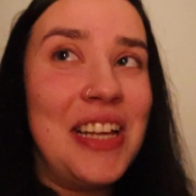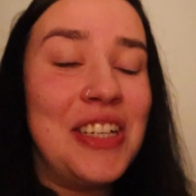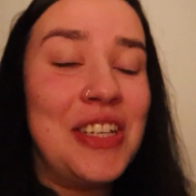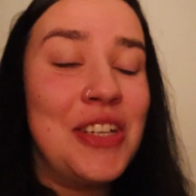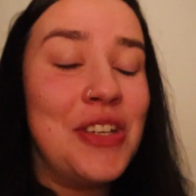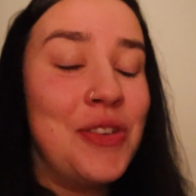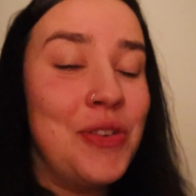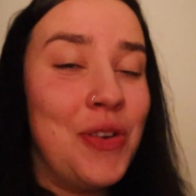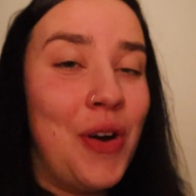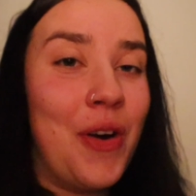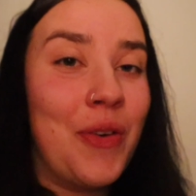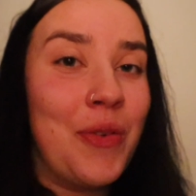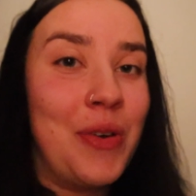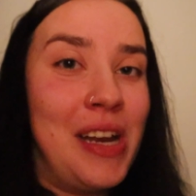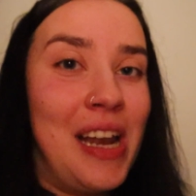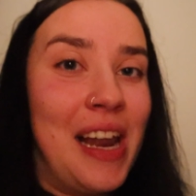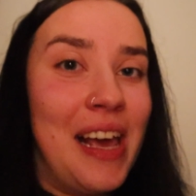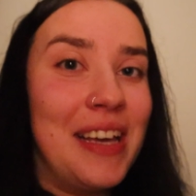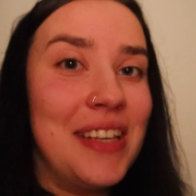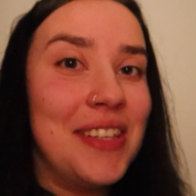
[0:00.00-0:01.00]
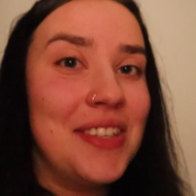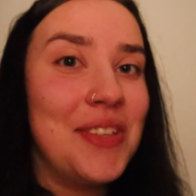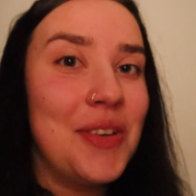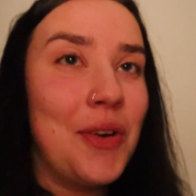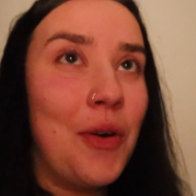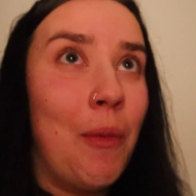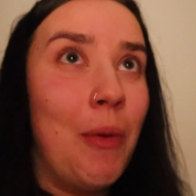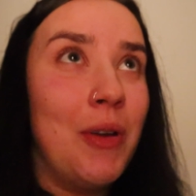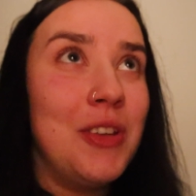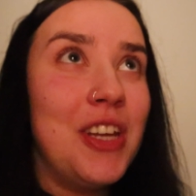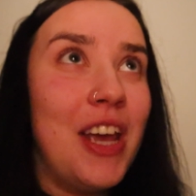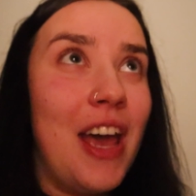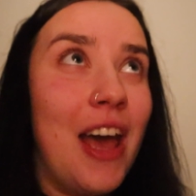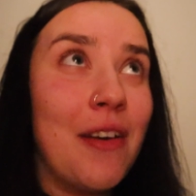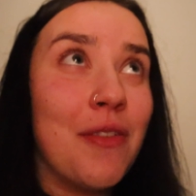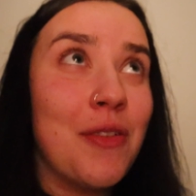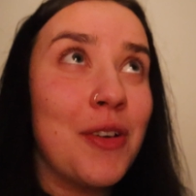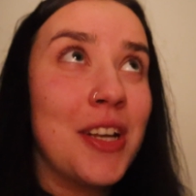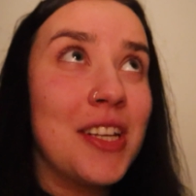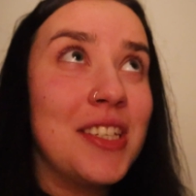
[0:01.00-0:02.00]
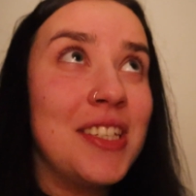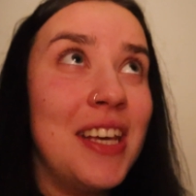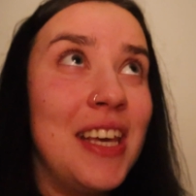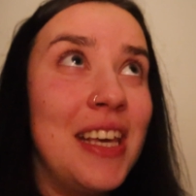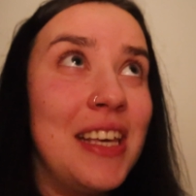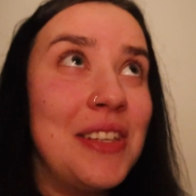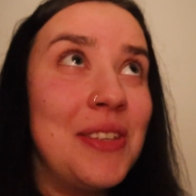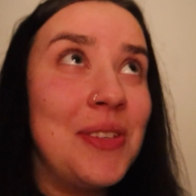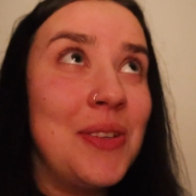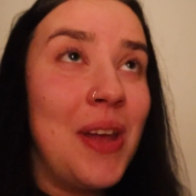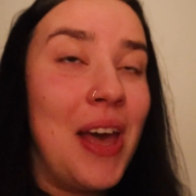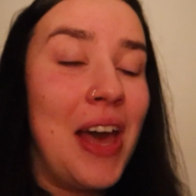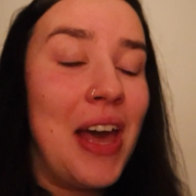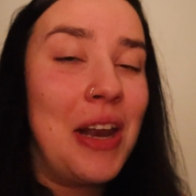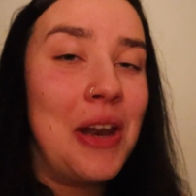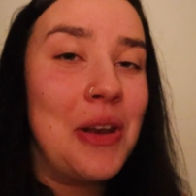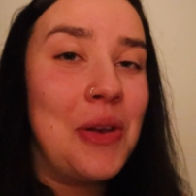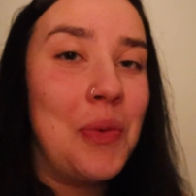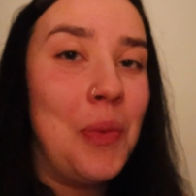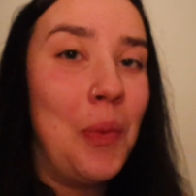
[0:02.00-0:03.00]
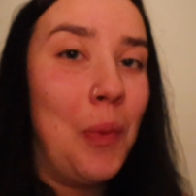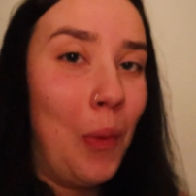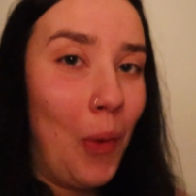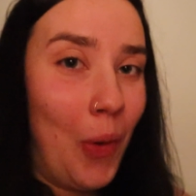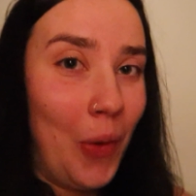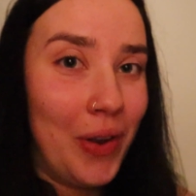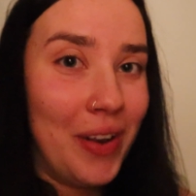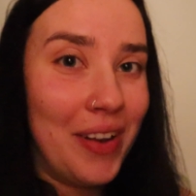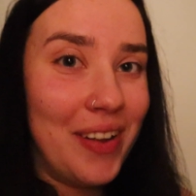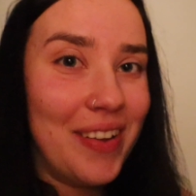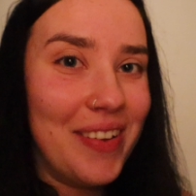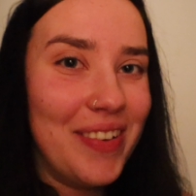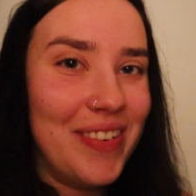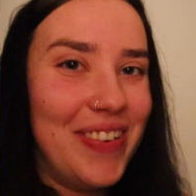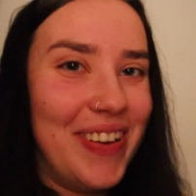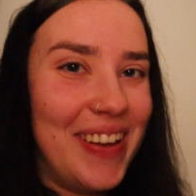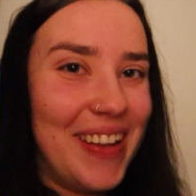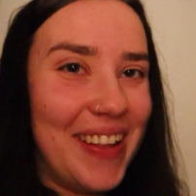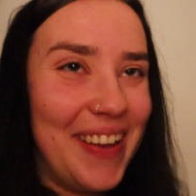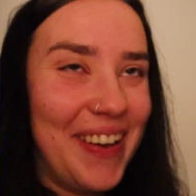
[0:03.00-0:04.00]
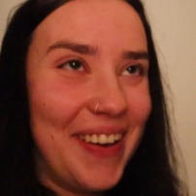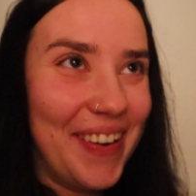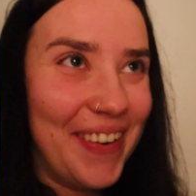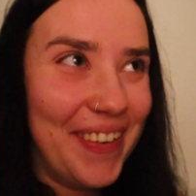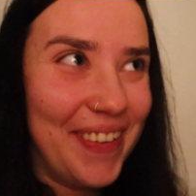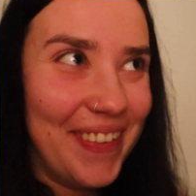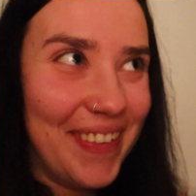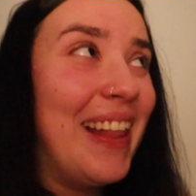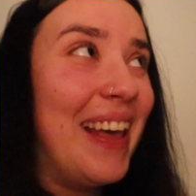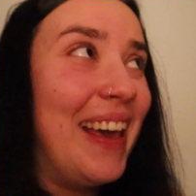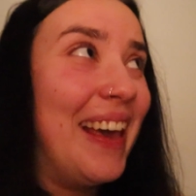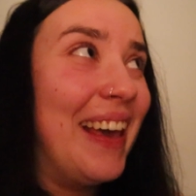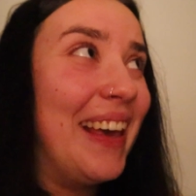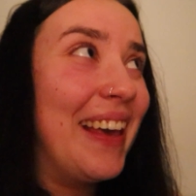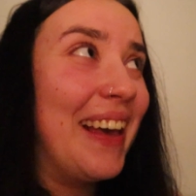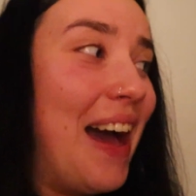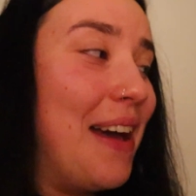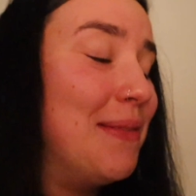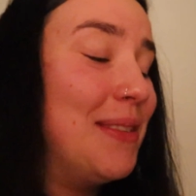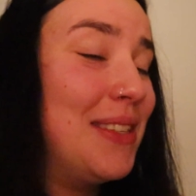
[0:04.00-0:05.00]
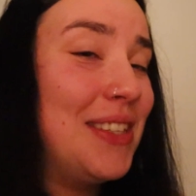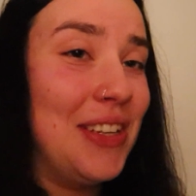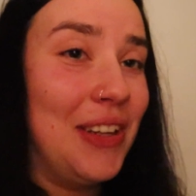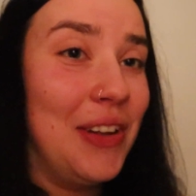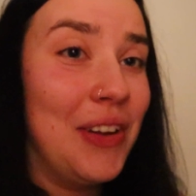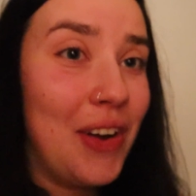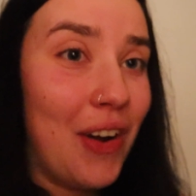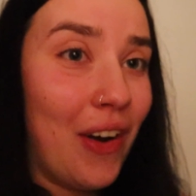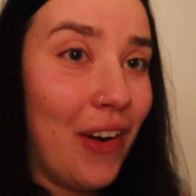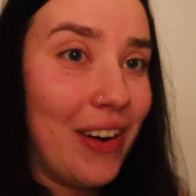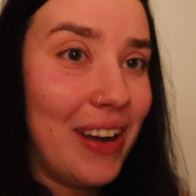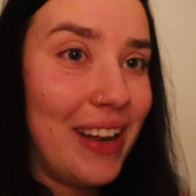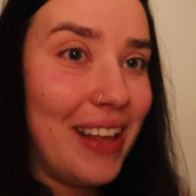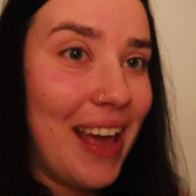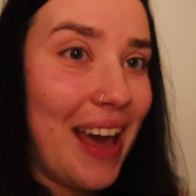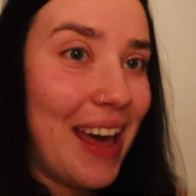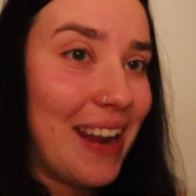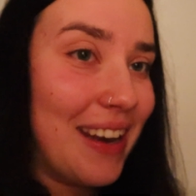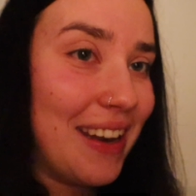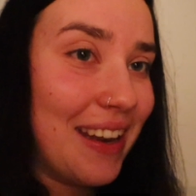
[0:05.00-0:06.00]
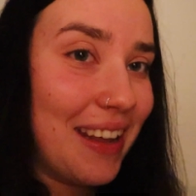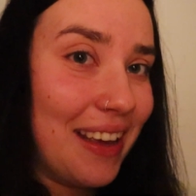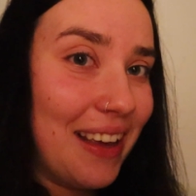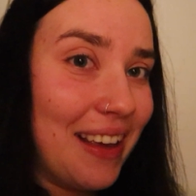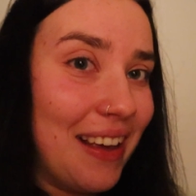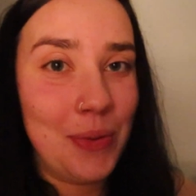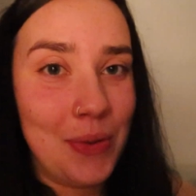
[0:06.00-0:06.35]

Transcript: I did not realize how much effort it takes to edit one video. Like, I'm still currently editing.